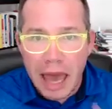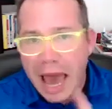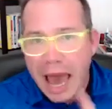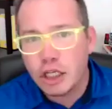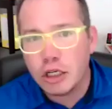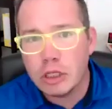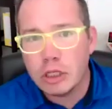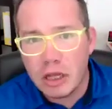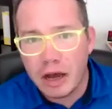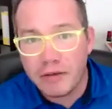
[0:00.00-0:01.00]
Actionable
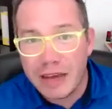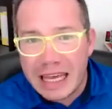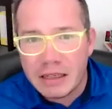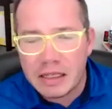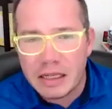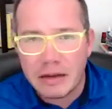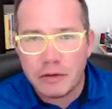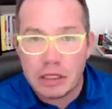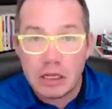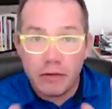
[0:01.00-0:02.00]
stuff,
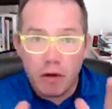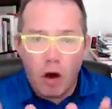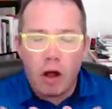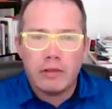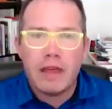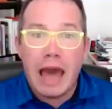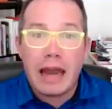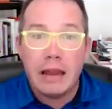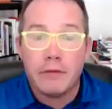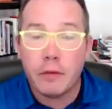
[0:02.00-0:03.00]
insightful stuff, all of
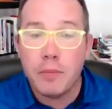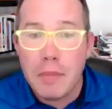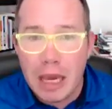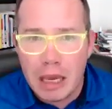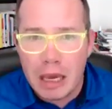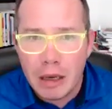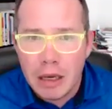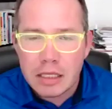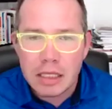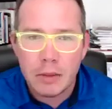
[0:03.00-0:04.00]
that. And for me,
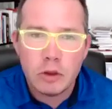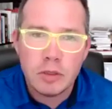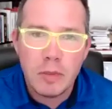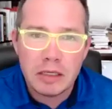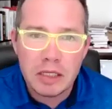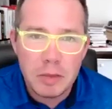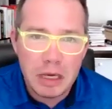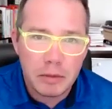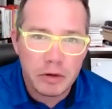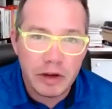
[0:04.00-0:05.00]
someone who's been
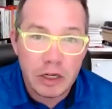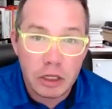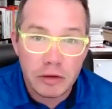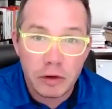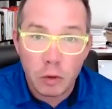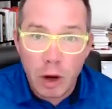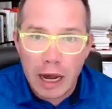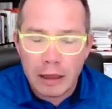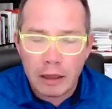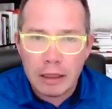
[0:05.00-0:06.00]
speaking professionally for a
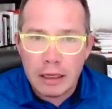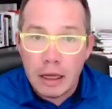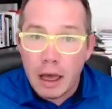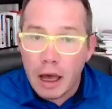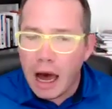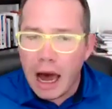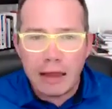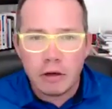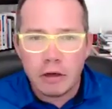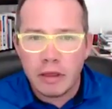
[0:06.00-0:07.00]
while, I
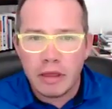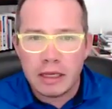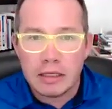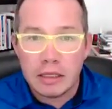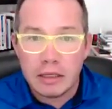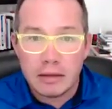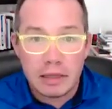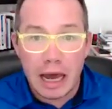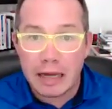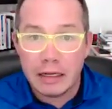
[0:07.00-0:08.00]
learned things
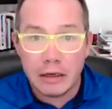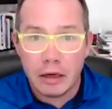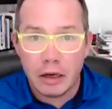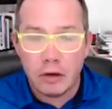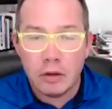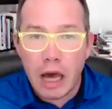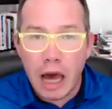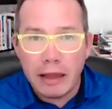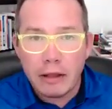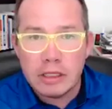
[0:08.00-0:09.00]
that I didn't know.
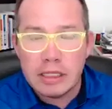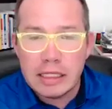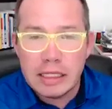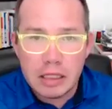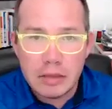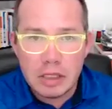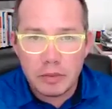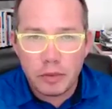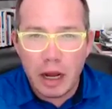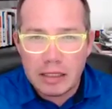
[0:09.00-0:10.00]
I learned systems
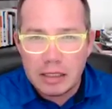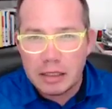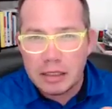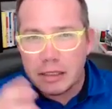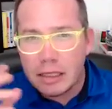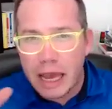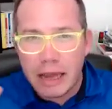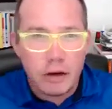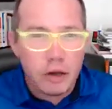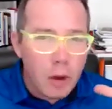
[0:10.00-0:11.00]
and processes
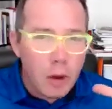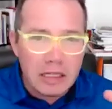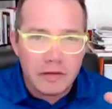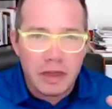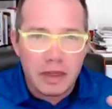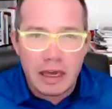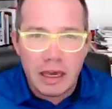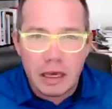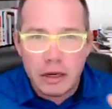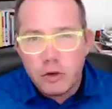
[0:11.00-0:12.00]
and new ways of
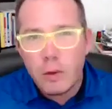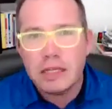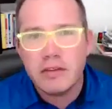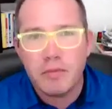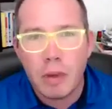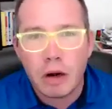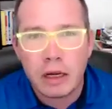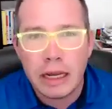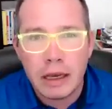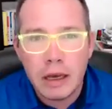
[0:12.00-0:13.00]
thinking and new ways of
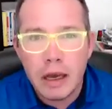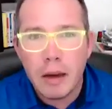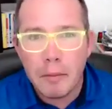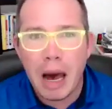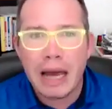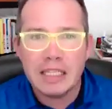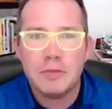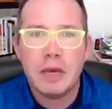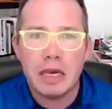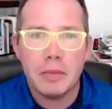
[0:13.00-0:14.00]
marketing my
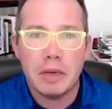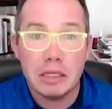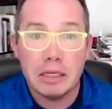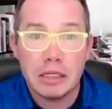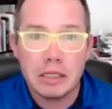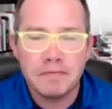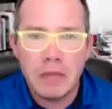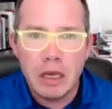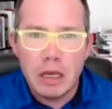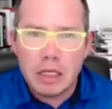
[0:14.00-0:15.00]
speaking business.
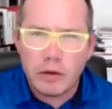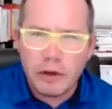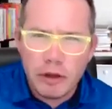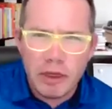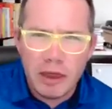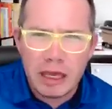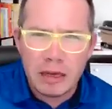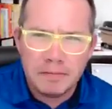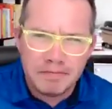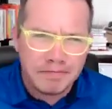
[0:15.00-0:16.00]
So if you're
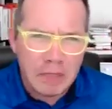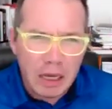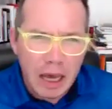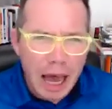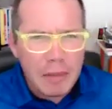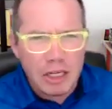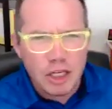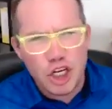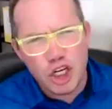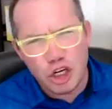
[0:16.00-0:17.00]
thinking, I'm not
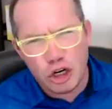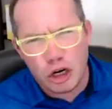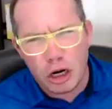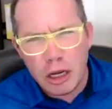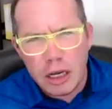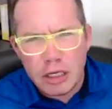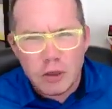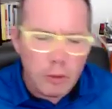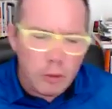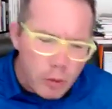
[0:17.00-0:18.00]
sure,
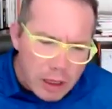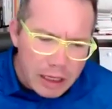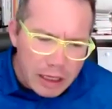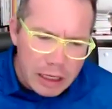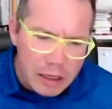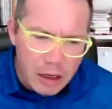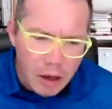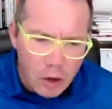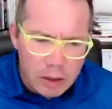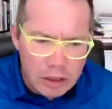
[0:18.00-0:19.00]
do I really need to
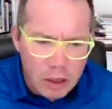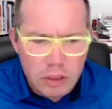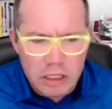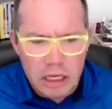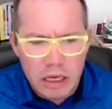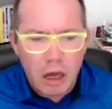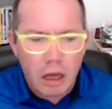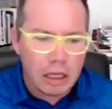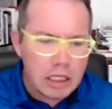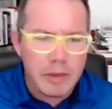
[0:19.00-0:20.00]
go and go see
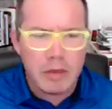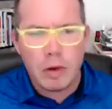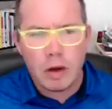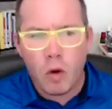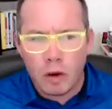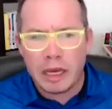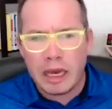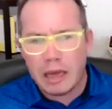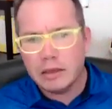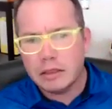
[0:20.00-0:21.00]
Elizabeth
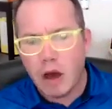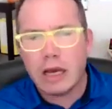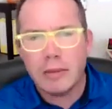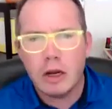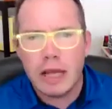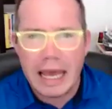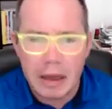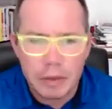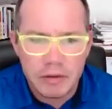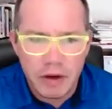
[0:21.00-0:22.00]
McCormick talk about
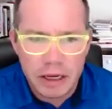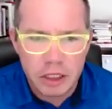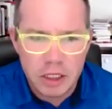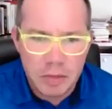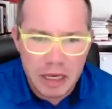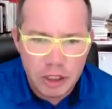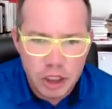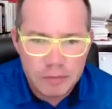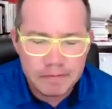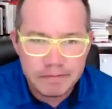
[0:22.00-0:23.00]
amplifying your speech?